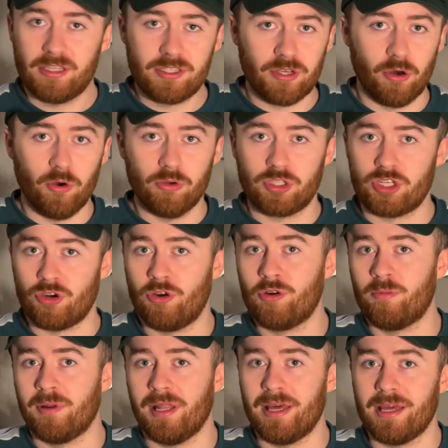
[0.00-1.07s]
tall,
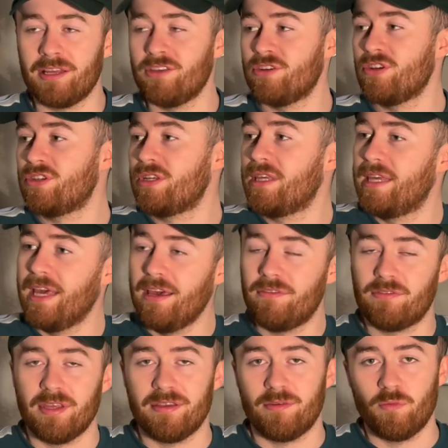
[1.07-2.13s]
strong player and you're just
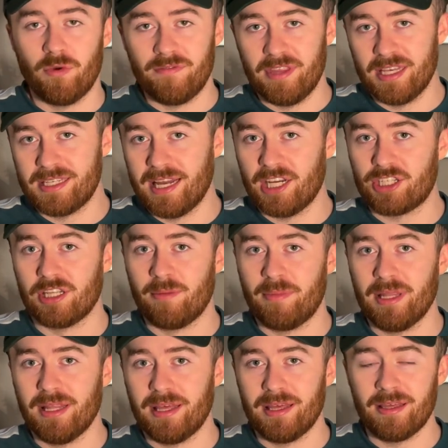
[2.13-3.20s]
gifted with this natural
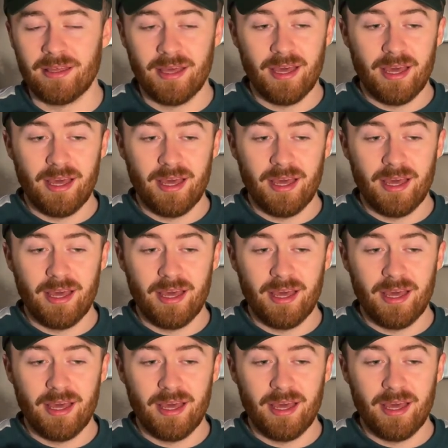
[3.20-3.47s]
ability,